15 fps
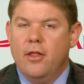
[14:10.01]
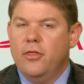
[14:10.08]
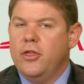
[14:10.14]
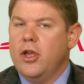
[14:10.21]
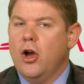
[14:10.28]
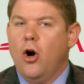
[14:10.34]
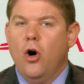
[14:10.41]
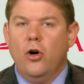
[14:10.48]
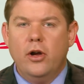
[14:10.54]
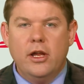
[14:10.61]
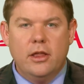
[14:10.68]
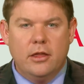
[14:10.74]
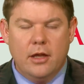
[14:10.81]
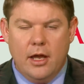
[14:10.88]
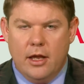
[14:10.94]
The only
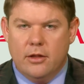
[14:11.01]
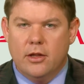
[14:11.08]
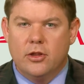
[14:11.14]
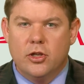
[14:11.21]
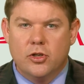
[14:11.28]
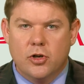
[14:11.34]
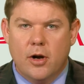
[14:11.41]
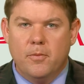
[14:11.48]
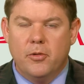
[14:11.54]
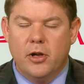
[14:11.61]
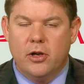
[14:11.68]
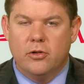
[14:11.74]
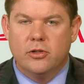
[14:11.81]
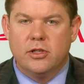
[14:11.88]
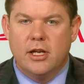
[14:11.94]
thing that the Trump
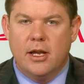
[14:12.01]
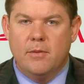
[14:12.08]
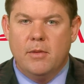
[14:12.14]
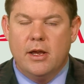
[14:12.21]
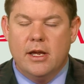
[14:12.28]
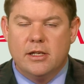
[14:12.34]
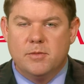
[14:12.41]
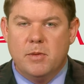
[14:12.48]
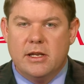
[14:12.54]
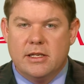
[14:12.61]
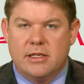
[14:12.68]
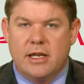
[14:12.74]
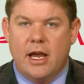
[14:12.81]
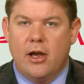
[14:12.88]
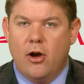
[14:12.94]
legal team has been
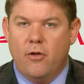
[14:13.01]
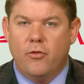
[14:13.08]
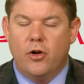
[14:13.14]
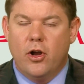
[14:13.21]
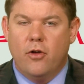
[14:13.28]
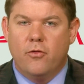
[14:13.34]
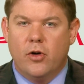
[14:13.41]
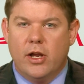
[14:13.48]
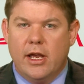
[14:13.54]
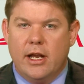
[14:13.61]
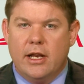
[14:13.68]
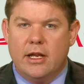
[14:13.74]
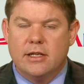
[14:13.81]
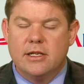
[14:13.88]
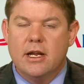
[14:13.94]
saying over and over
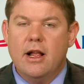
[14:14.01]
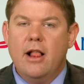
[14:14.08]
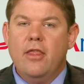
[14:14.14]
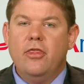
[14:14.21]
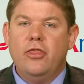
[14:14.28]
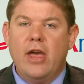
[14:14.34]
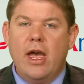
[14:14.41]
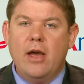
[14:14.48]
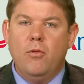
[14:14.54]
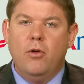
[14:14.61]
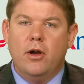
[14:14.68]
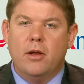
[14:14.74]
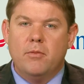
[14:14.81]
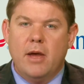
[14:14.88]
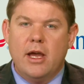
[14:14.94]
again is they
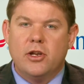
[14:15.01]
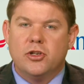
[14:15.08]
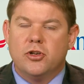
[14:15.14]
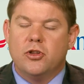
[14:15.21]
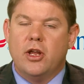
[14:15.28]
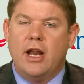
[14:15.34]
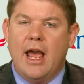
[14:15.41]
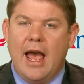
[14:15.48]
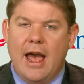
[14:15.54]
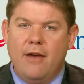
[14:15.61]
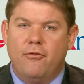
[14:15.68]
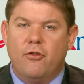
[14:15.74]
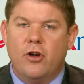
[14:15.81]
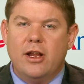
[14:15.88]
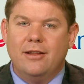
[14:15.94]
want to make sure that
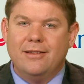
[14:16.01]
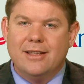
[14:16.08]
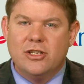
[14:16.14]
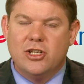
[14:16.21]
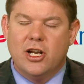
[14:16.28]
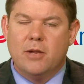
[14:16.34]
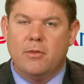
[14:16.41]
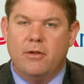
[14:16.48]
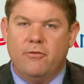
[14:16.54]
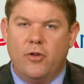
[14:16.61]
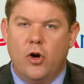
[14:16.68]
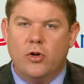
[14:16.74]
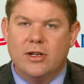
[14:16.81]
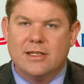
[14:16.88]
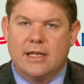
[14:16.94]
every legitimate
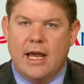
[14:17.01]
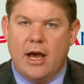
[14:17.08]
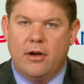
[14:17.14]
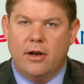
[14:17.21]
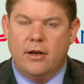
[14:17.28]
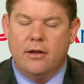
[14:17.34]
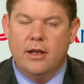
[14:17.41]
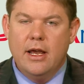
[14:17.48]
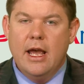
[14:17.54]
vote is counted.